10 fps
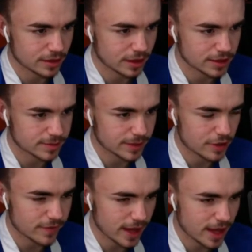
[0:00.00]
It's been
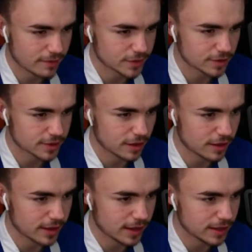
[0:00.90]
overhit ever so
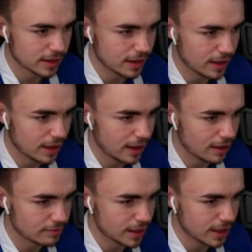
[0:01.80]
slightly,
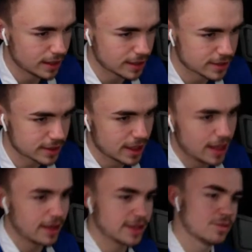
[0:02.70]
and
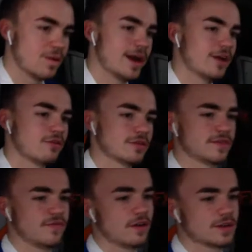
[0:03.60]
that's away across the
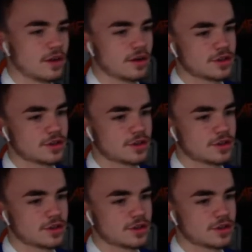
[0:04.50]
far side.